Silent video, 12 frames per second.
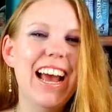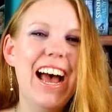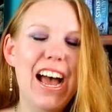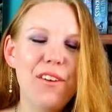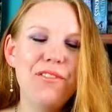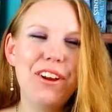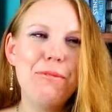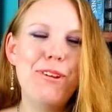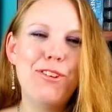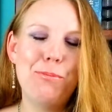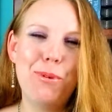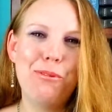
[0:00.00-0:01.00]
I'm very
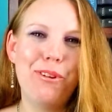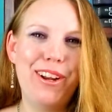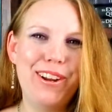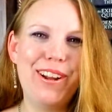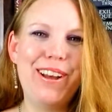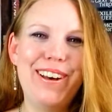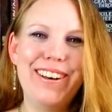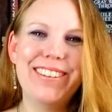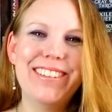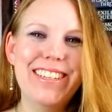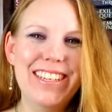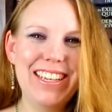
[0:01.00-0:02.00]
much a mood reader, y'all.
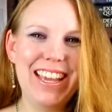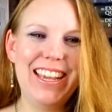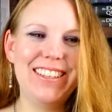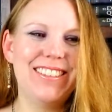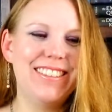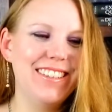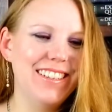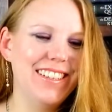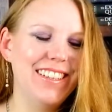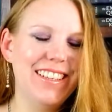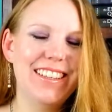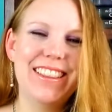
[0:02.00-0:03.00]
In case
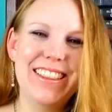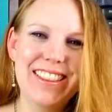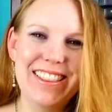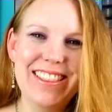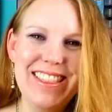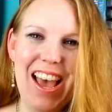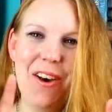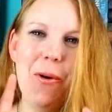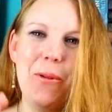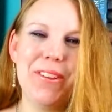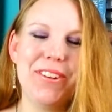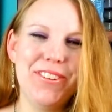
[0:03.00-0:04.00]
that
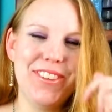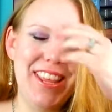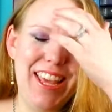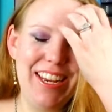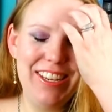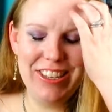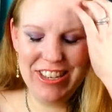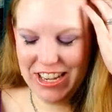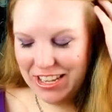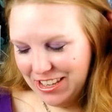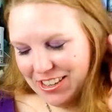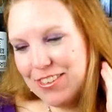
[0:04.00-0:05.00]
whole little thing
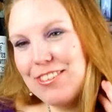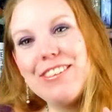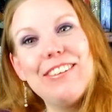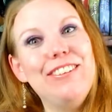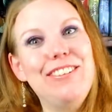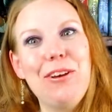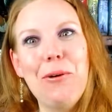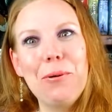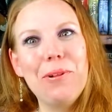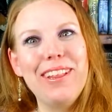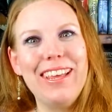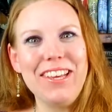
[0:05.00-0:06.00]
didn't
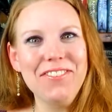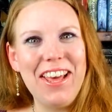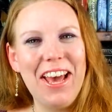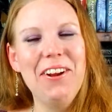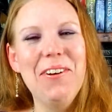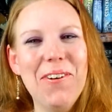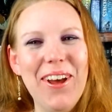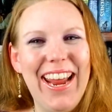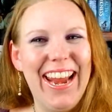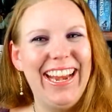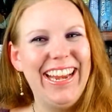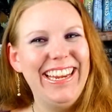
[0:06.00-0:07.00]
totally give that away.